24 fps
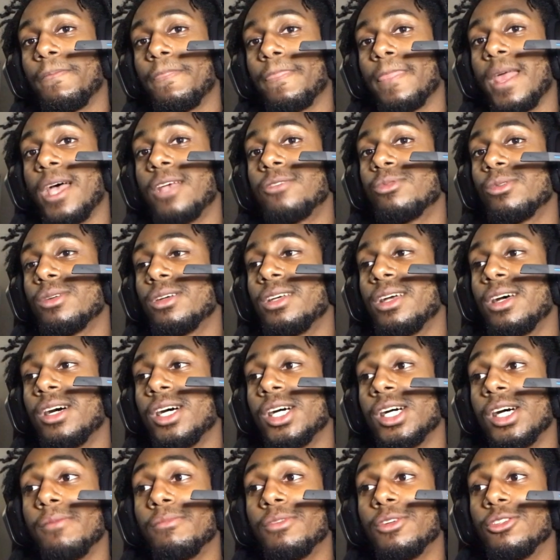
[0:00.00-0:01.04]
That's what
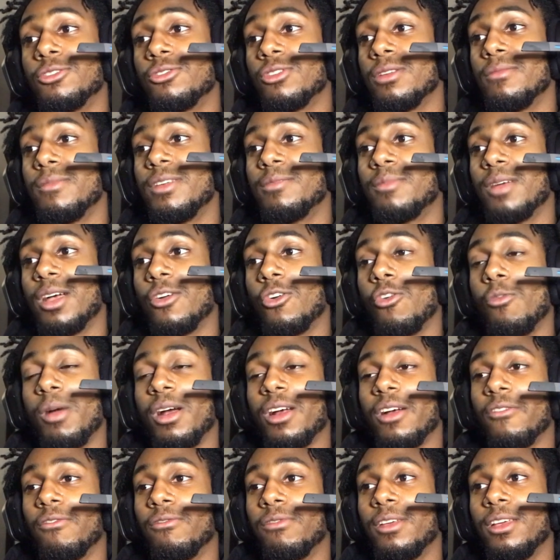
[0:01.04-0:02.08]
I'm pretty sure he means by go
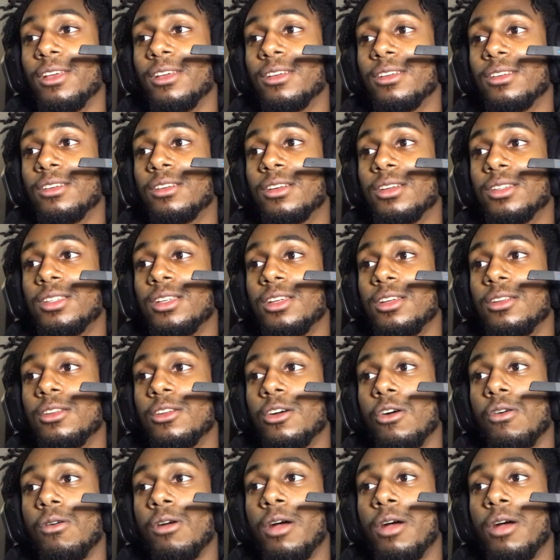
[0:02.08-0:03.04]
back and flank, because he didn't know.